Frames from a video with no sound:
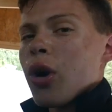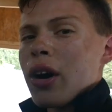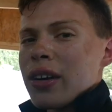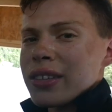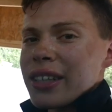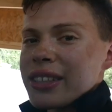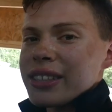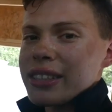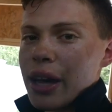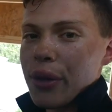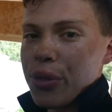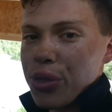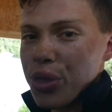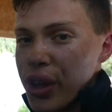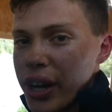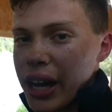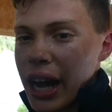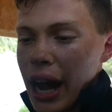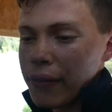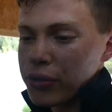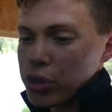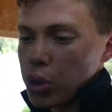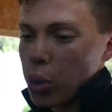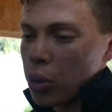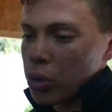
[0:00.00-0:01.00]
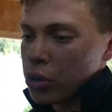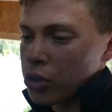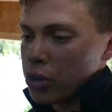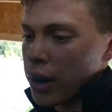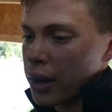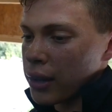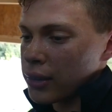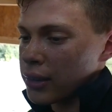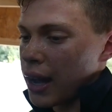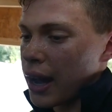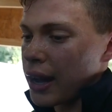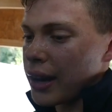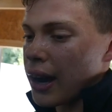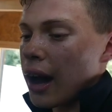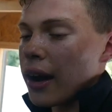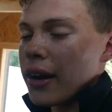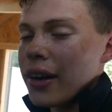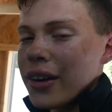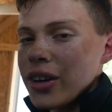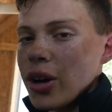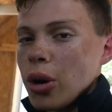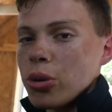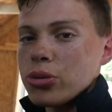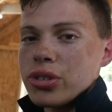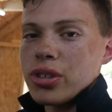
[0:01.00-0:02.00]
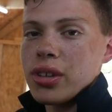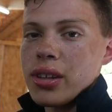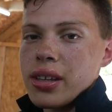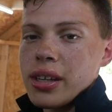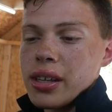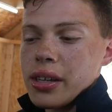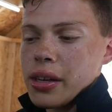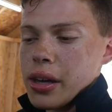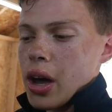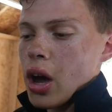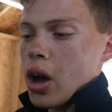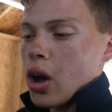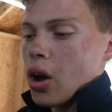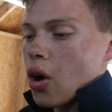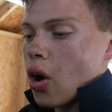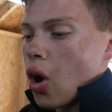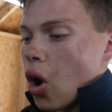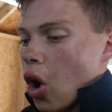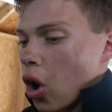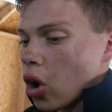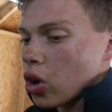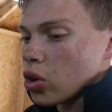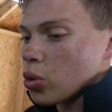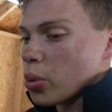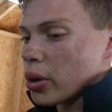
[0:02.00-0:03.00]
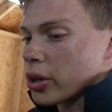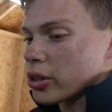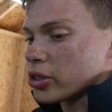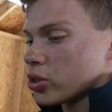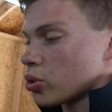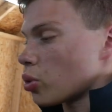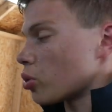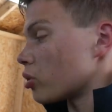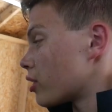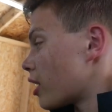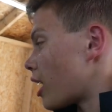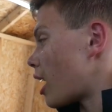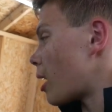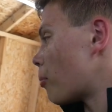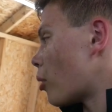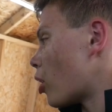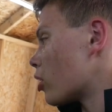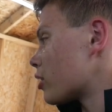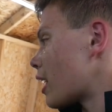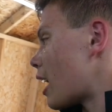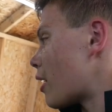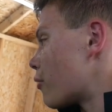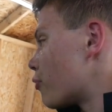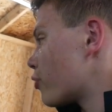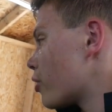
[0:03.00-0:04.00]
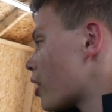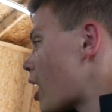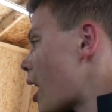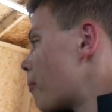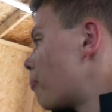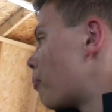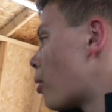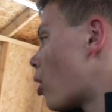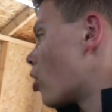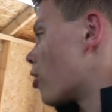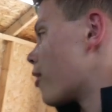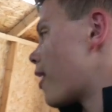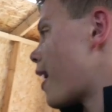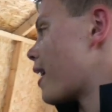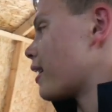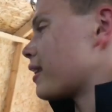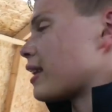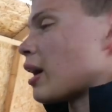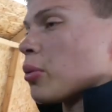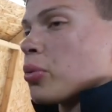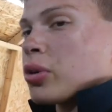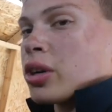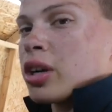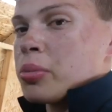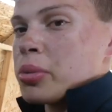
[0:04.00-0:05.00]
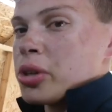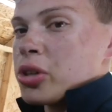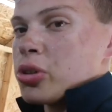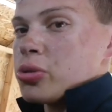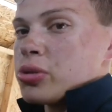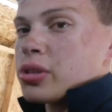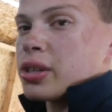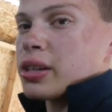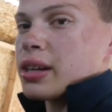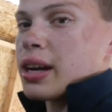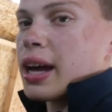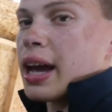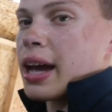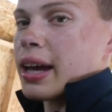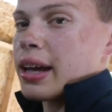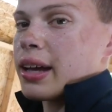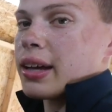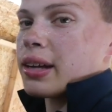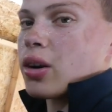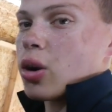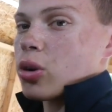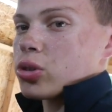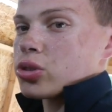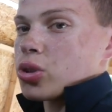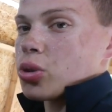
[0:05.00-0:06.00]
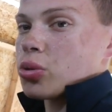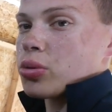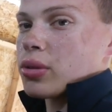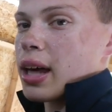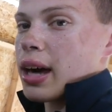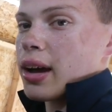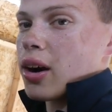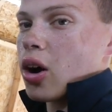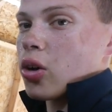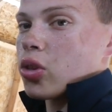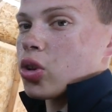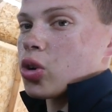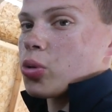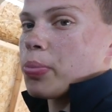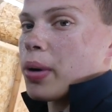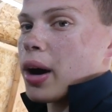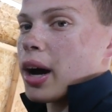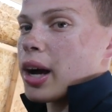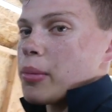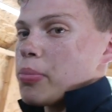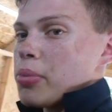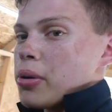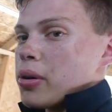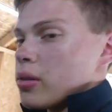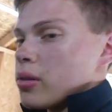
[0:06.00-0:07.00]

or at least I think I have to order online. I'm going to go to the hardware store that I bought that flat bar at that we're going to be using and also that other pipe